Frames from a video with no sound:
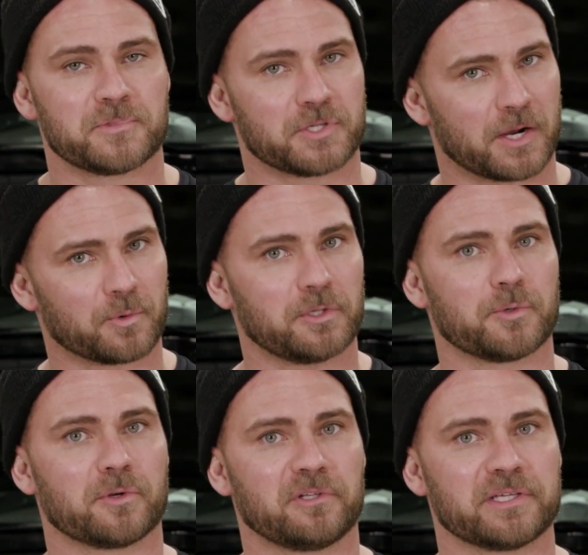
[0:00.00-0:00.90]
It's not
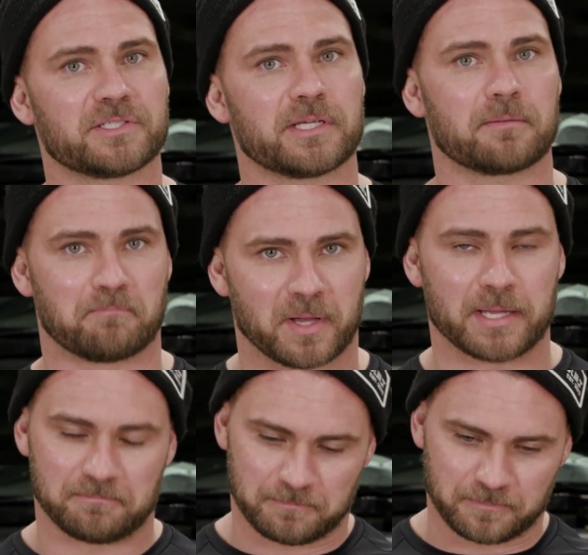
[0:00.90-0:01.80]
really realistic,
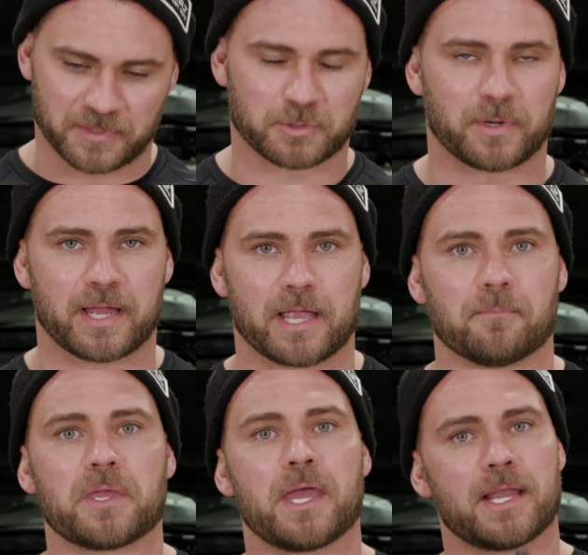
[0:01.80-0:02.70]
but that's the way I am.